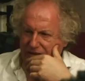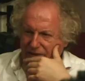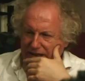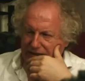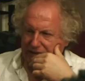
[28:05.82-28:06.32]
and
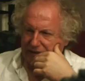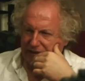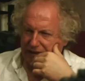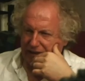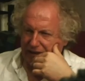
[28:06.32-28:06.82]

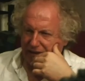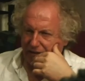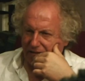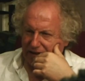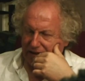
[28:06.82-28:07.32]
queens uh,
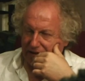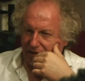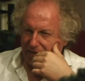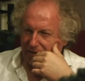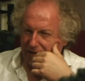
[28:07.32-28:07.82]
of England
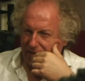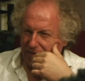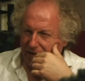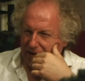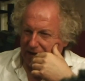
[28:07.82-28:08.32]
up there,
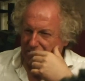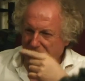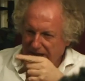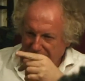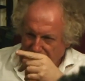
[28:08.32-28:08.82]
is
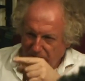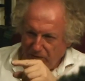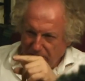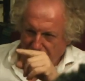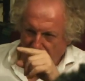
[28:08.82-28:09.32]
there anything you
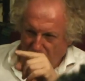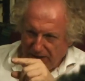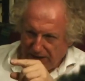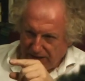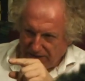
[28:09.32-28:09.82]
want to
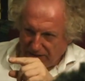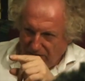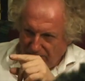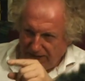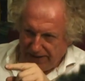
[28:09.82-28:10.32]
point out
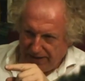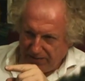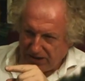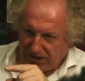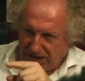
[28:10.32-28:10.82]
on that?
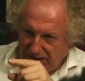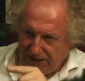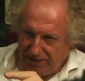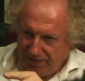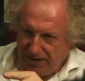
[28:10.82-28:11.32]
Do you understand
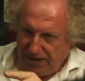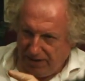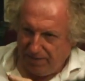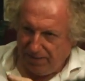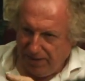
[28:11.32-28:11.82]
can, what I'm saying yeah.
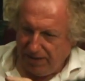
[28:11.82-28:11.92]
to you